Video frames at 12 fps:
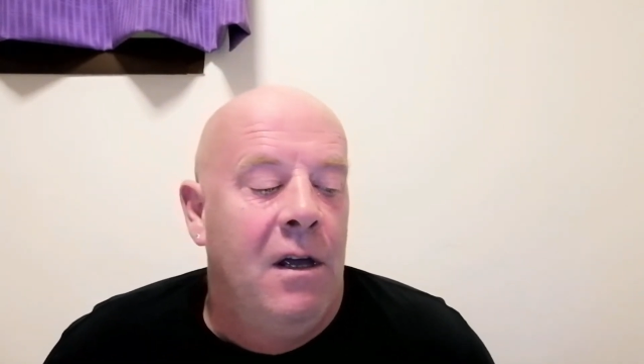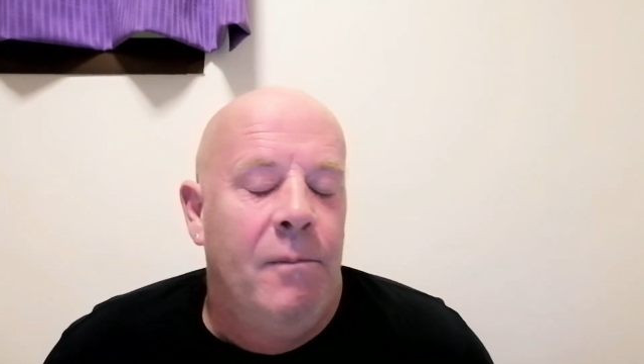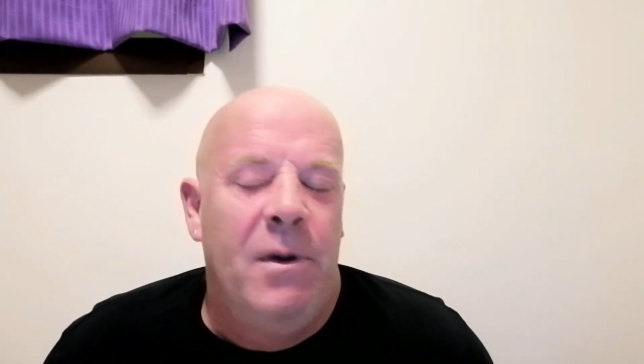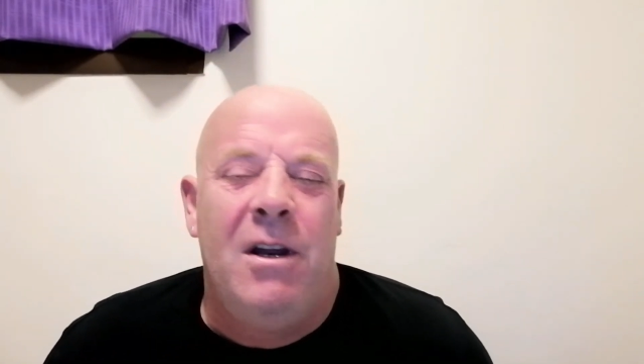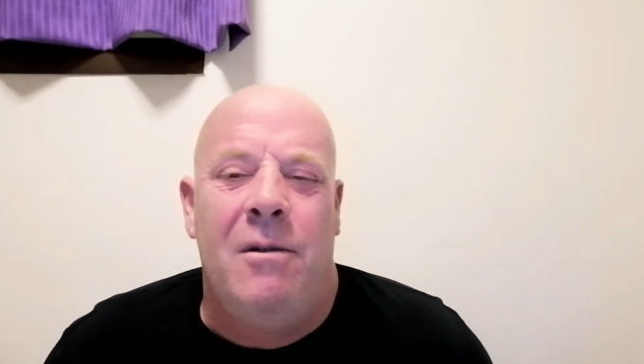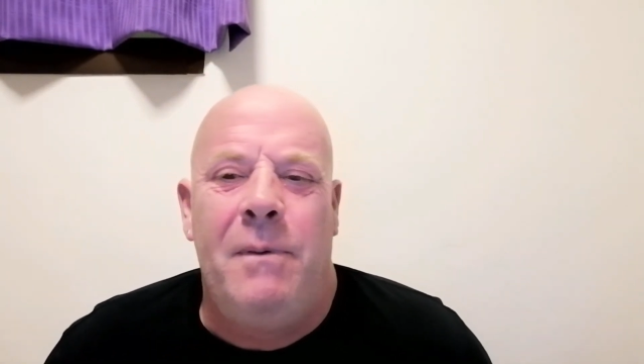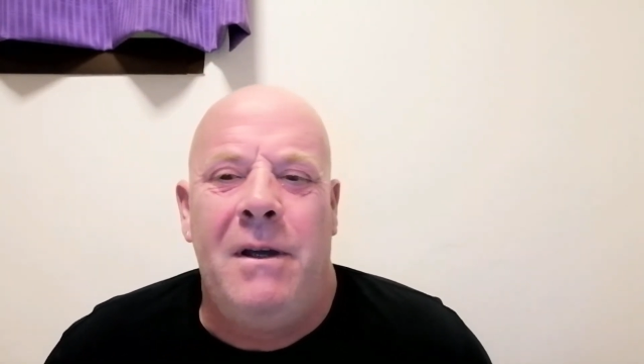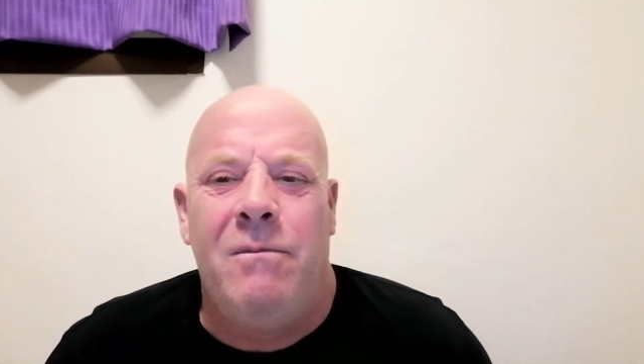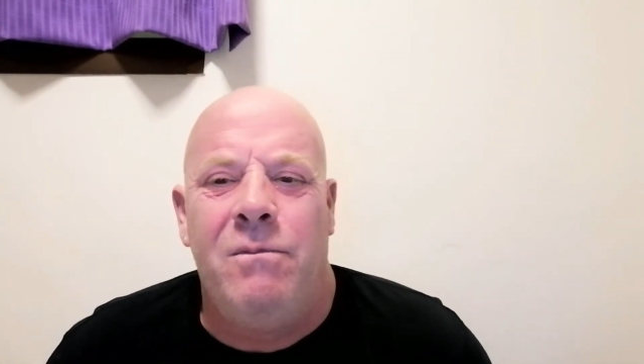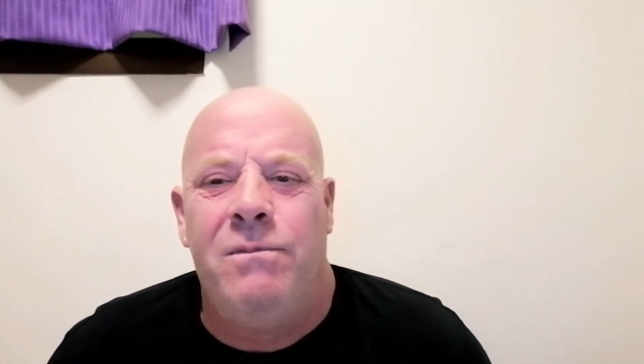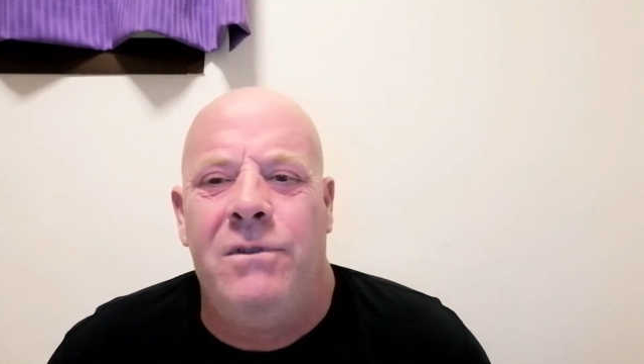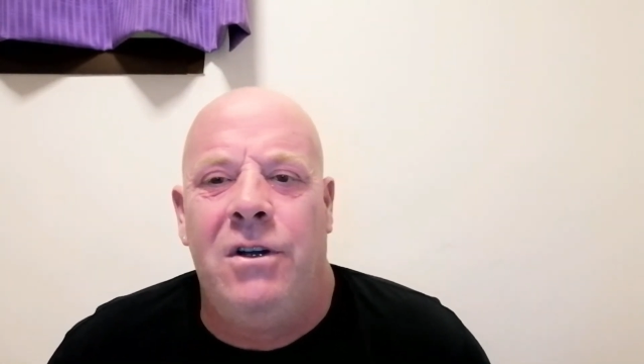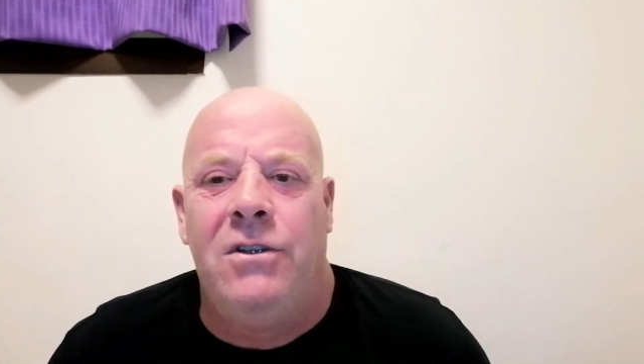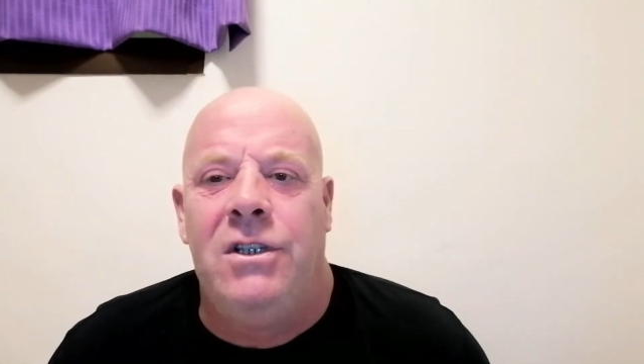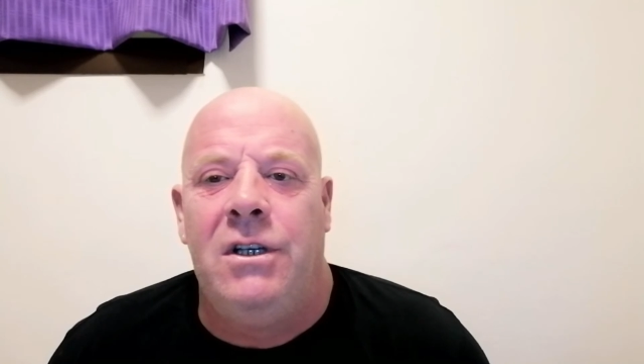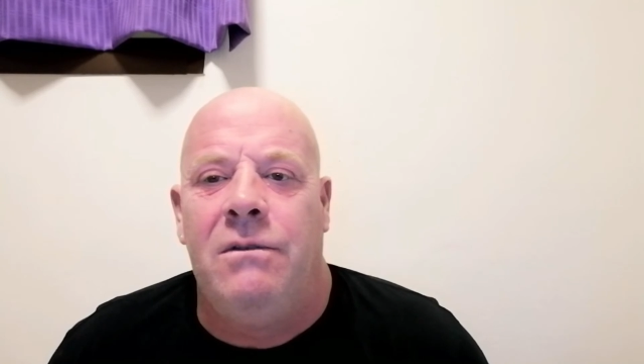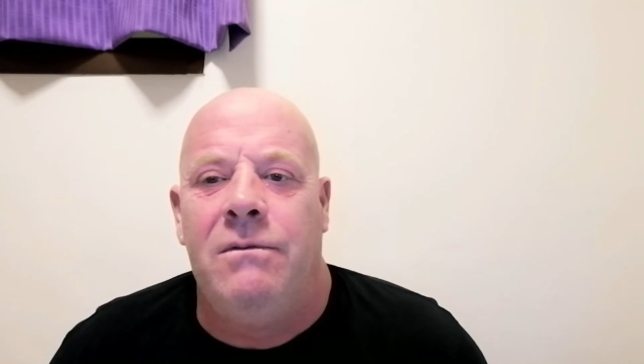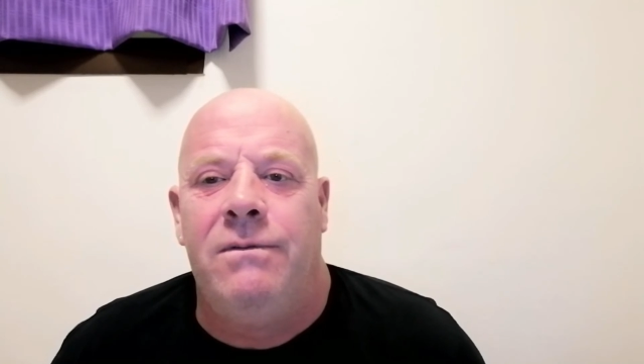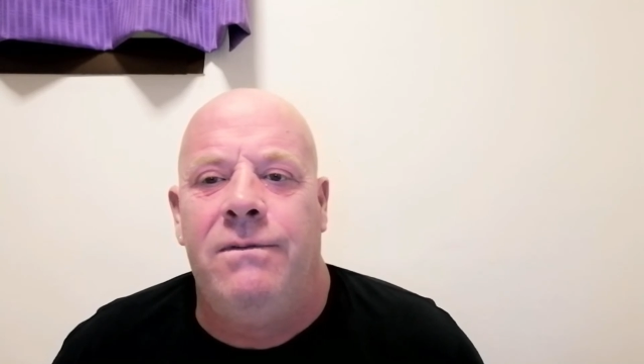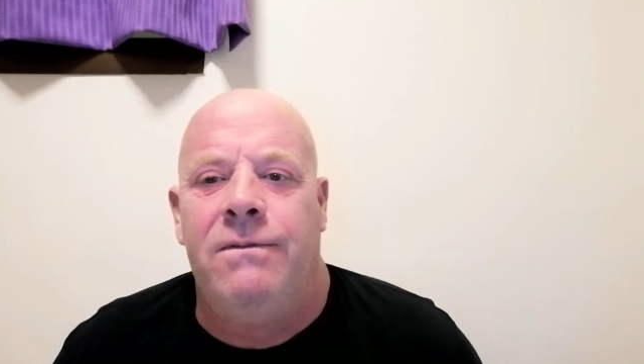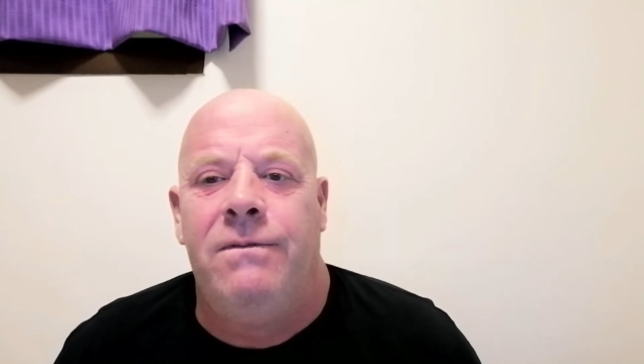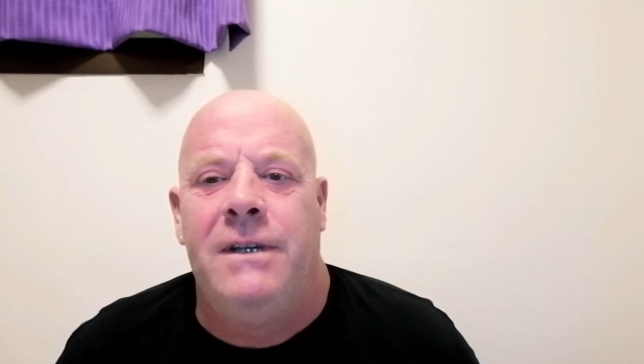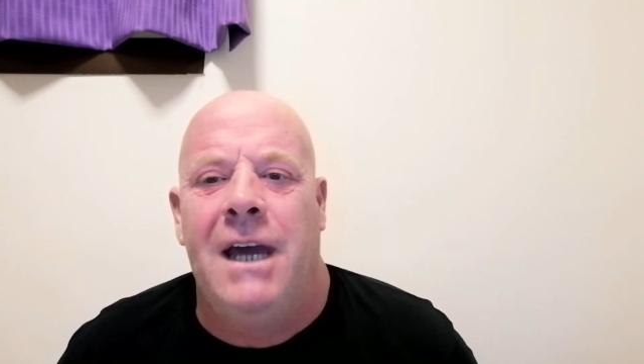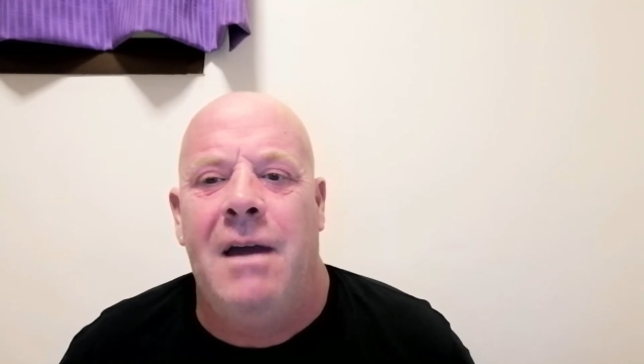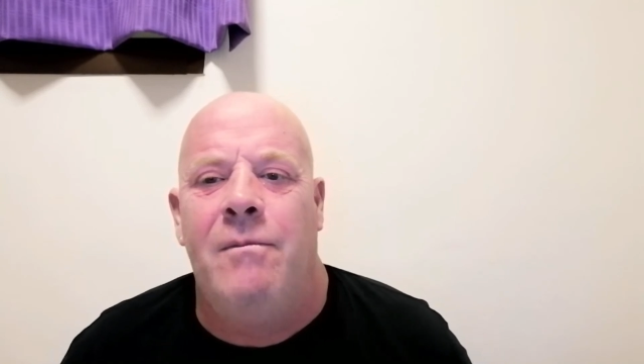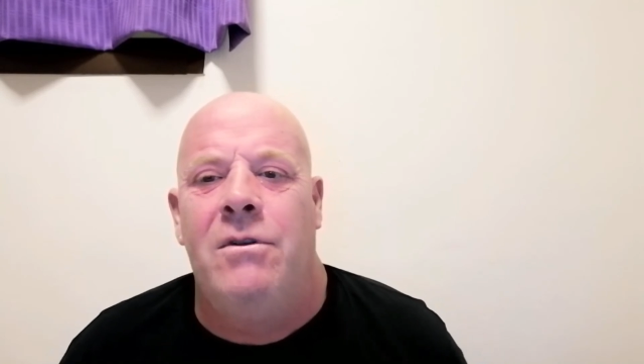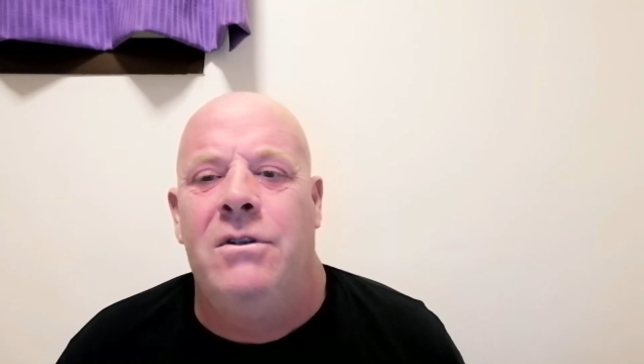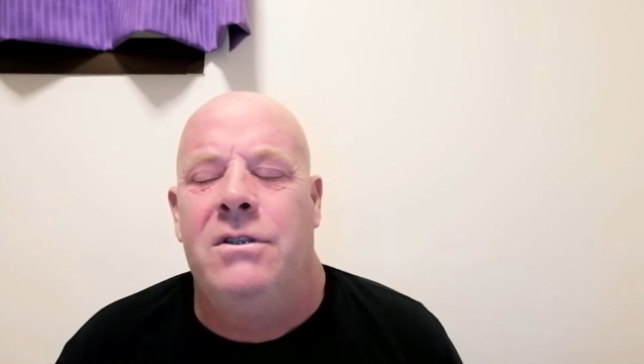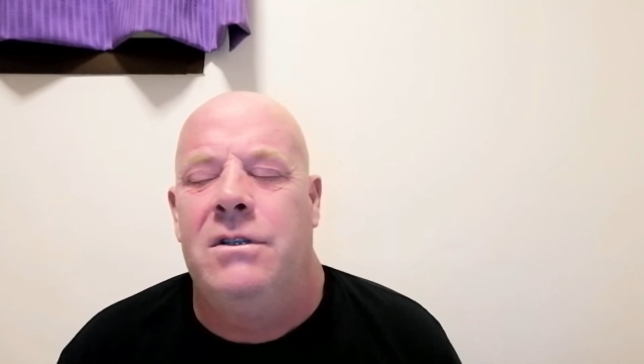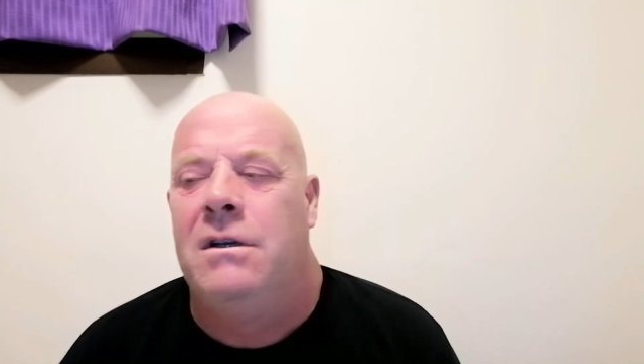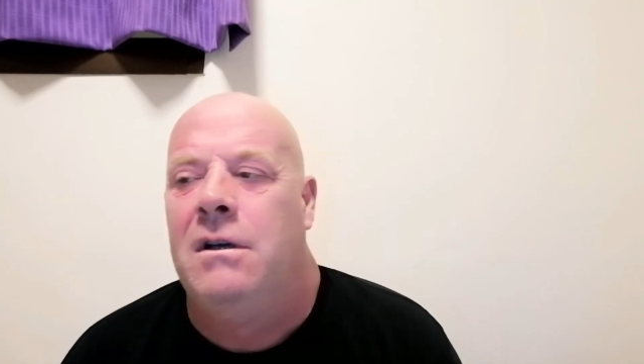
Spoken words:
but they're a bit dodgy on cameras.